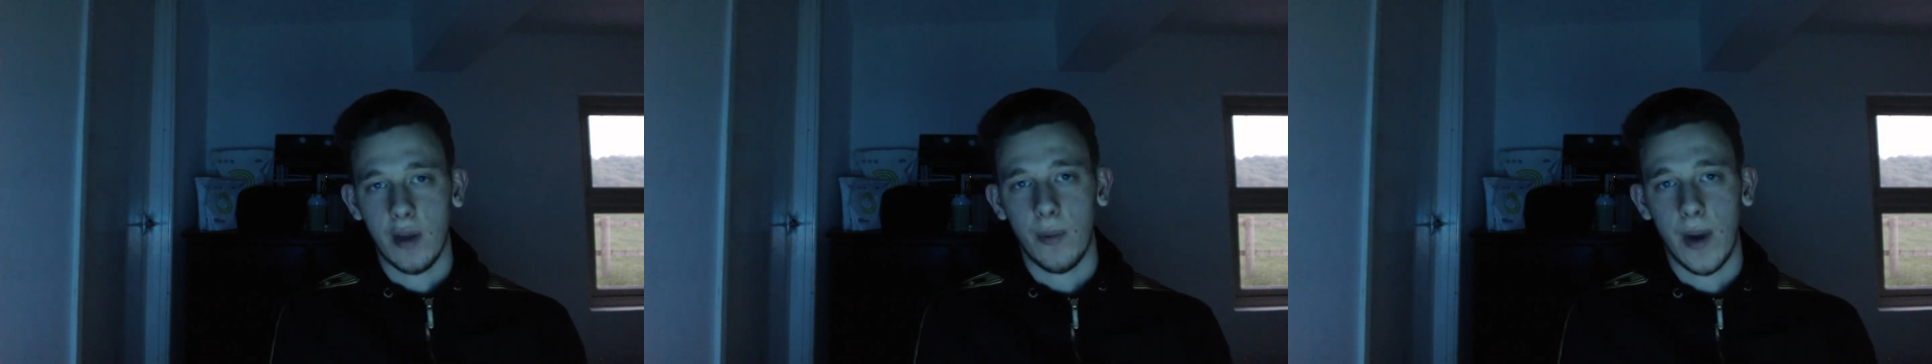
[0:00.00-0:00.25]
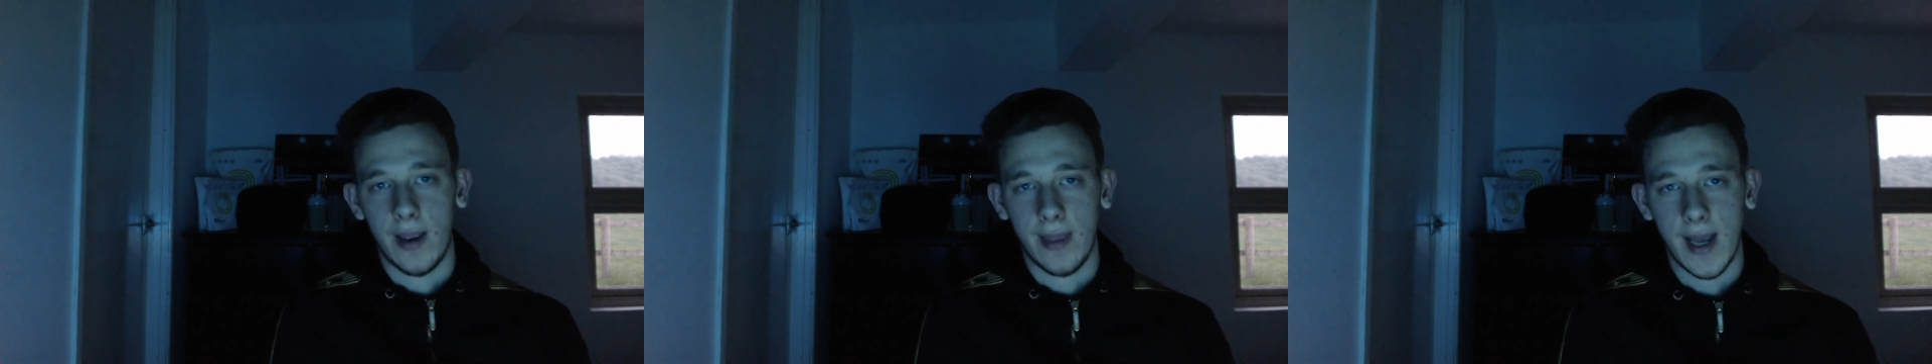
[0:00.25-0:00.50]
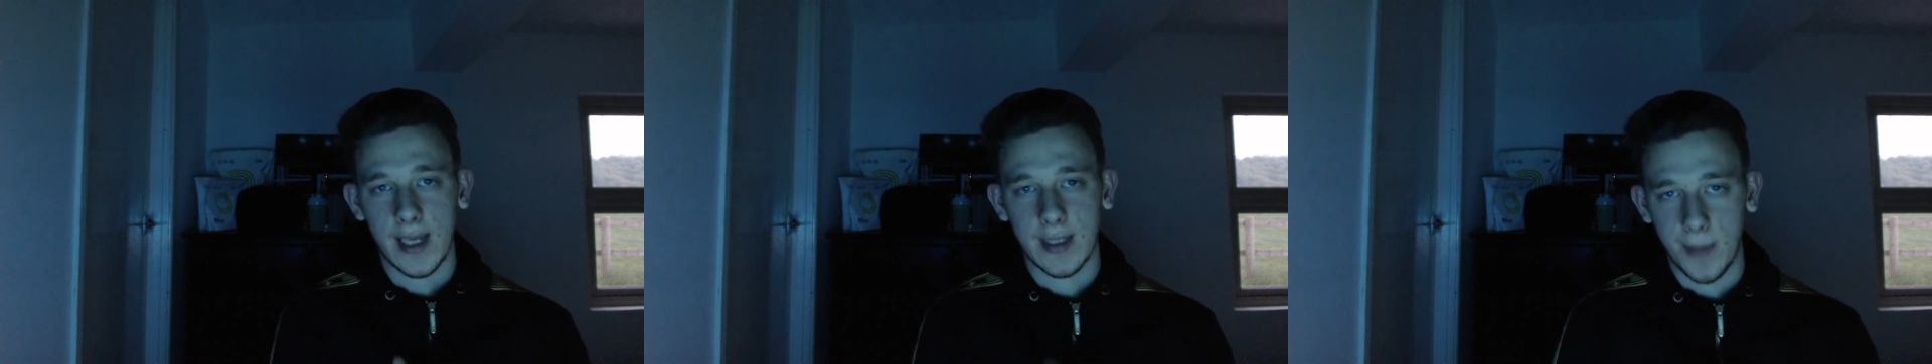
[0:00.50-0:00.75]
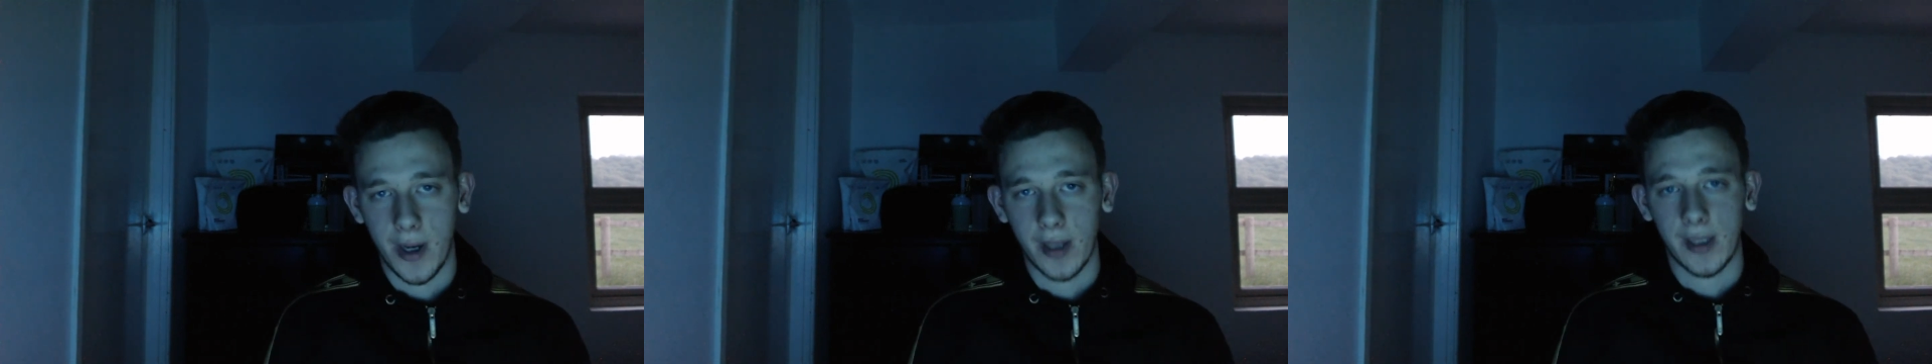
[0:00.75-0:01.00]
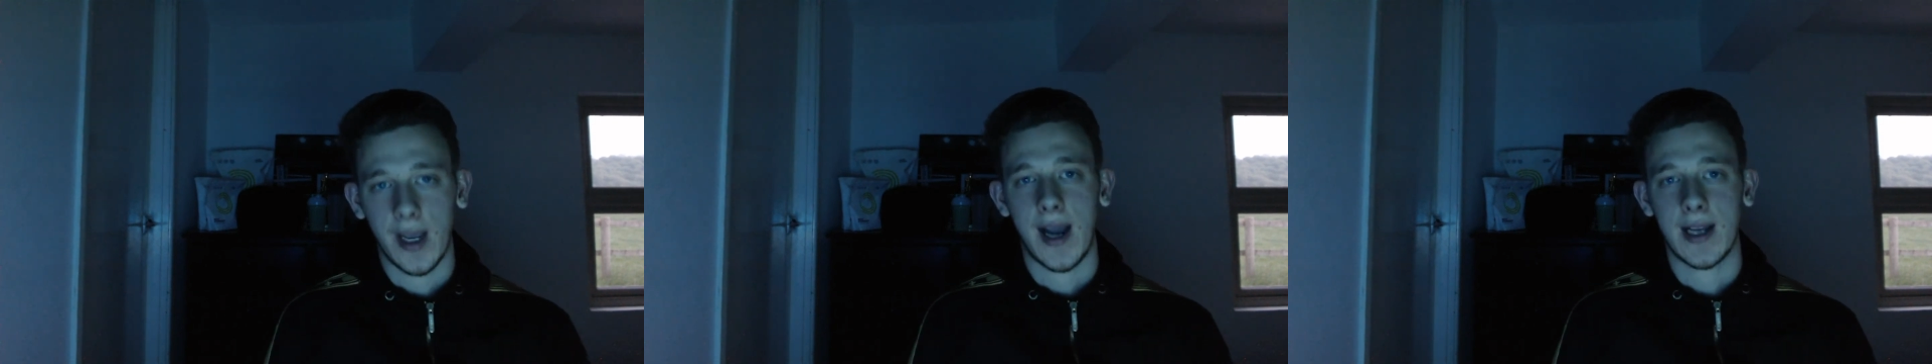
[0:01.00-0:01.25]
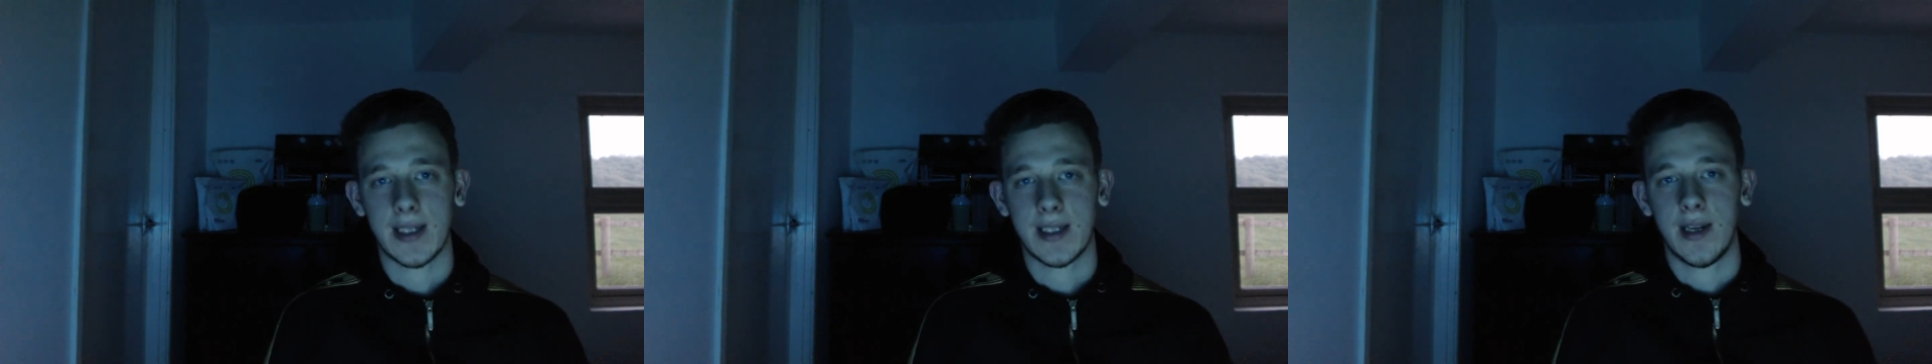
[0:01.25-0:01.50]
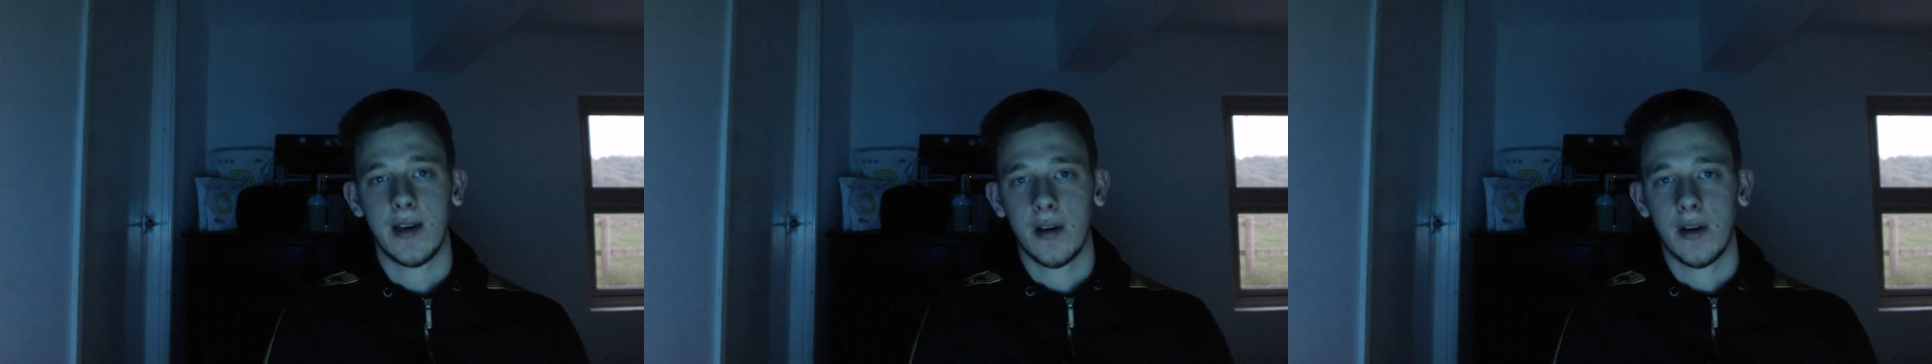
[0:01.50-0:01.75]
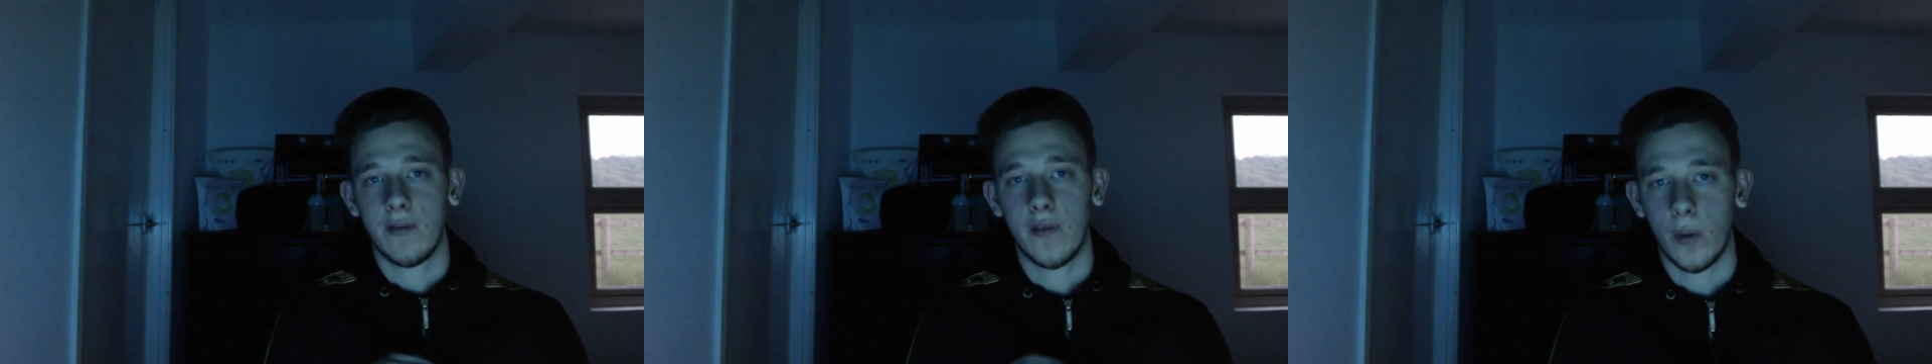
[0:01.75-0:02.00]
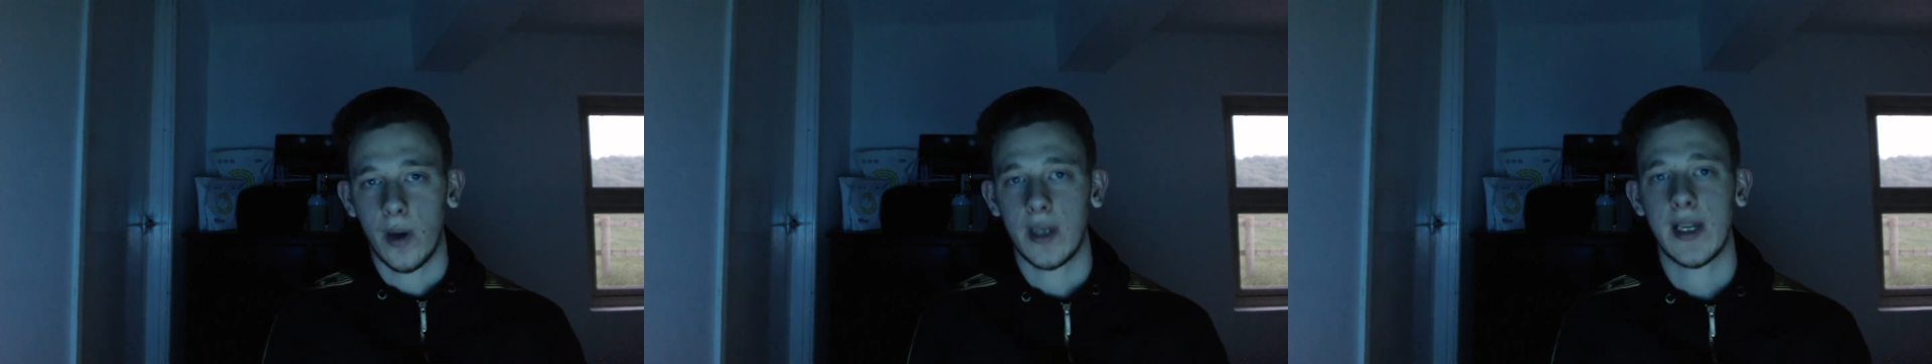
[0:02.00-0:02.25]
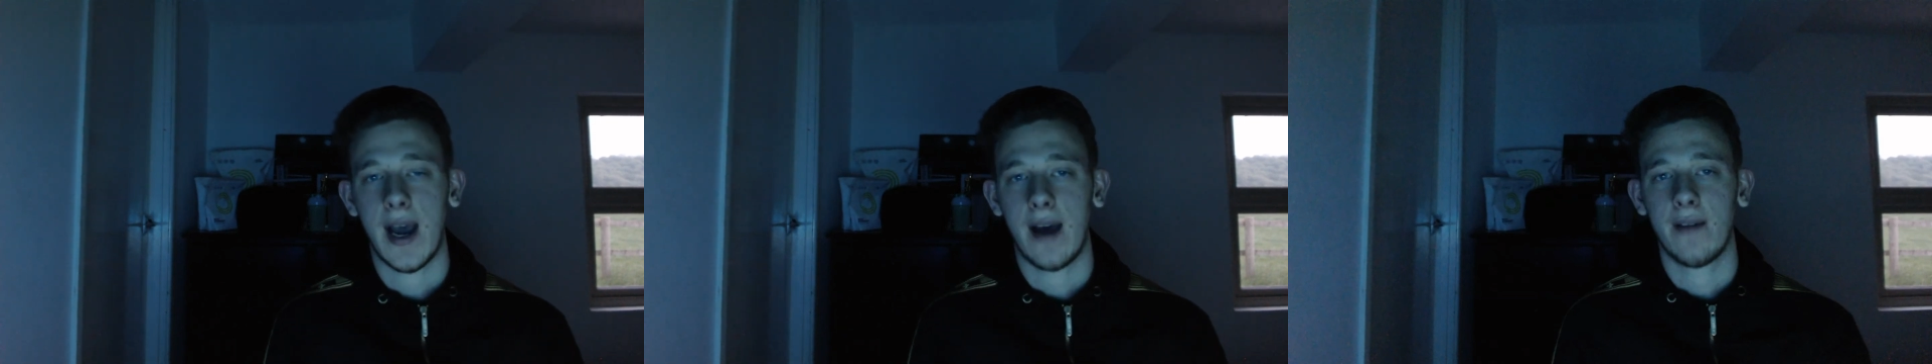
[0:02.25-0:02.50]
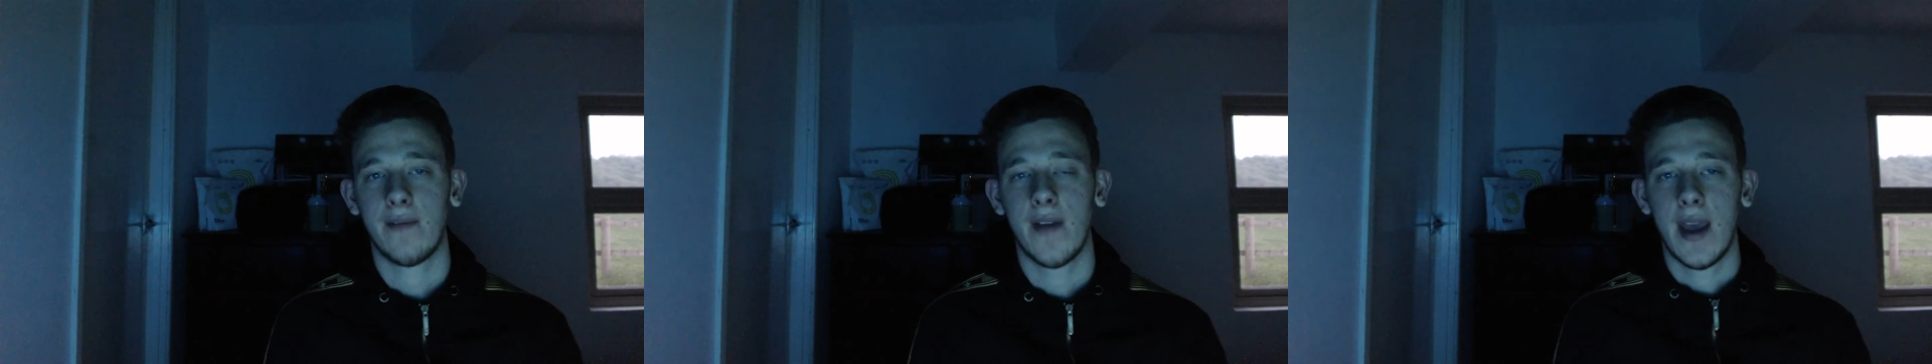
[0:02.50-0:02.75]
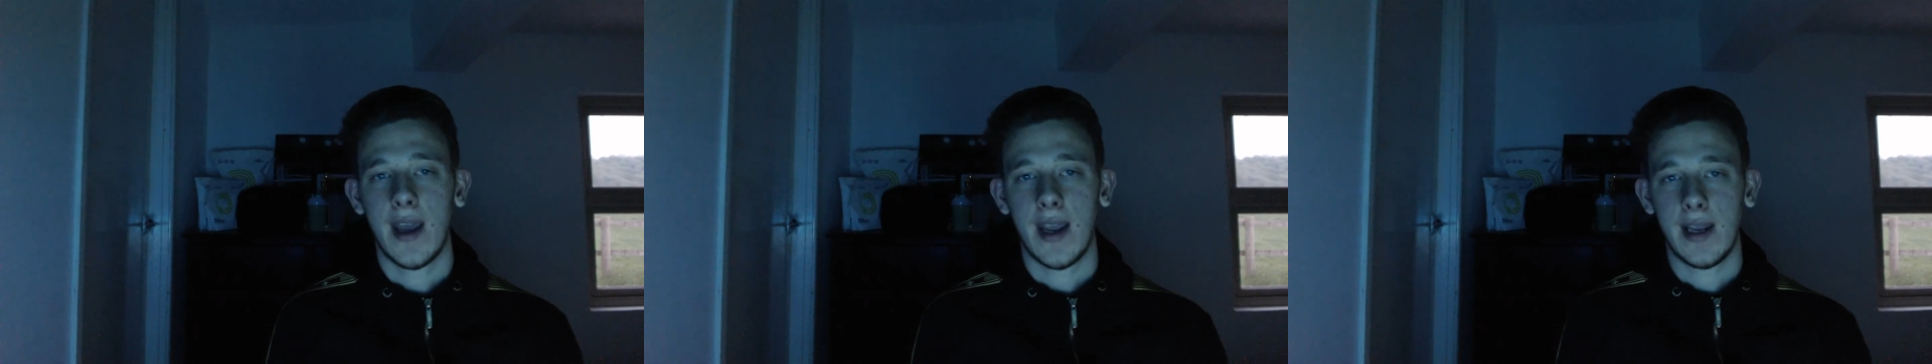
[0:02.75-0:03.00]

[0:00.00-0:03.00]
Anyway, that's my casting of who I'd have